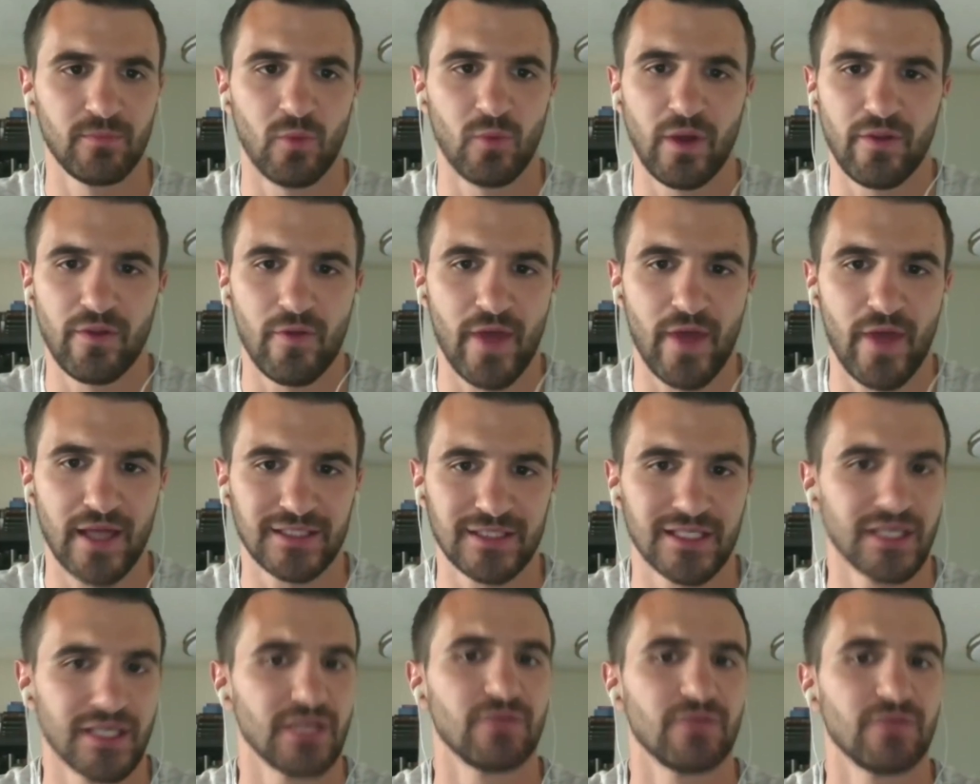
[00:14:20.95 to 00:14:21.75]
whether
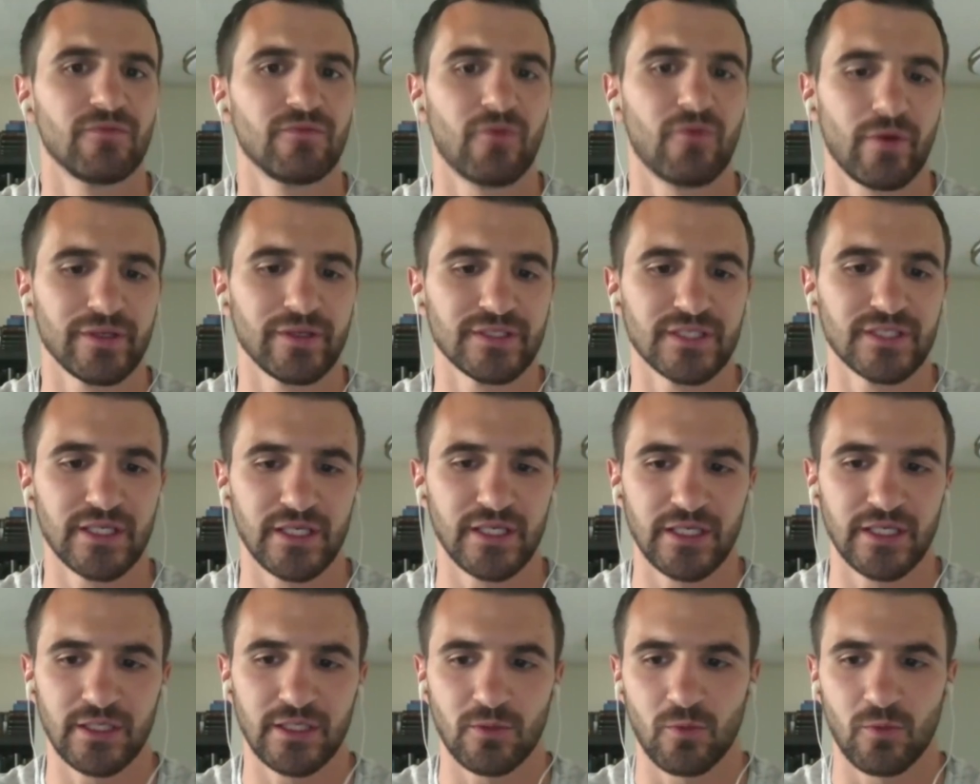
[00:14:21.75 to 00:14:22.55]
that's
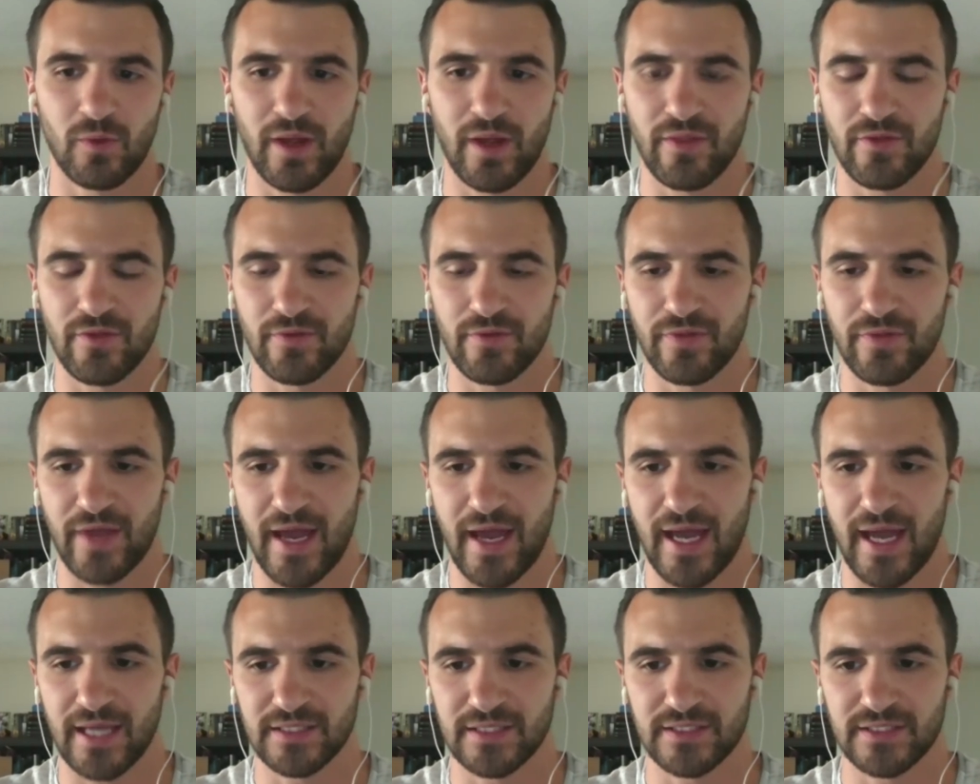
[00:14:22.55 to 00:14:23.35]
invoicing, whether
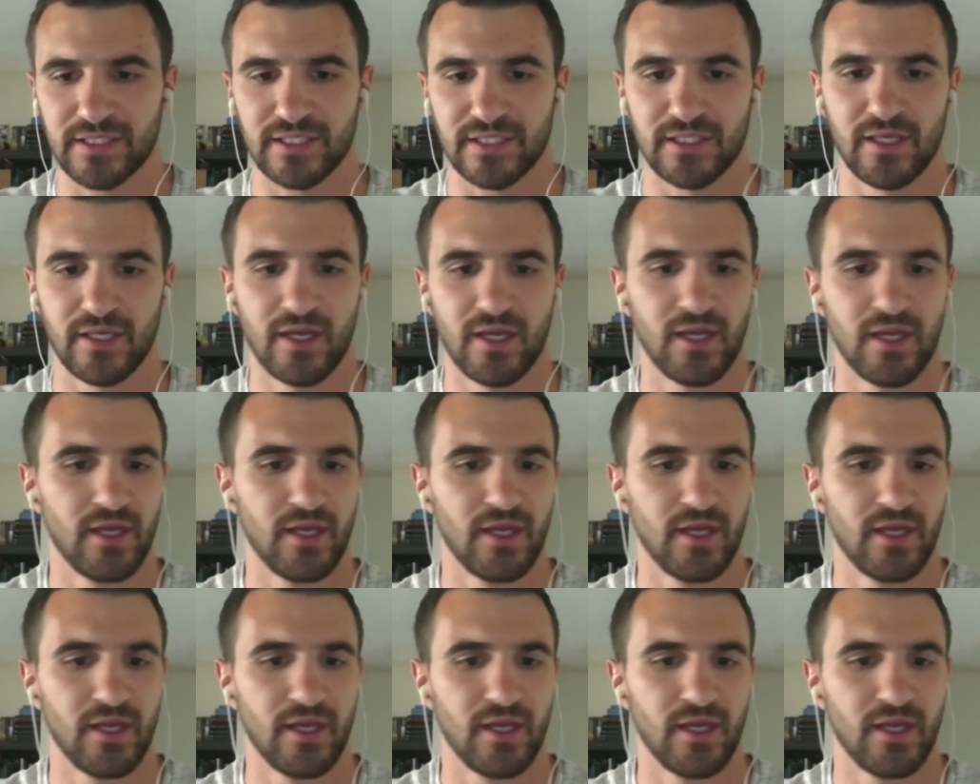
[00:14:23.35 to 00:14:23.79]
that's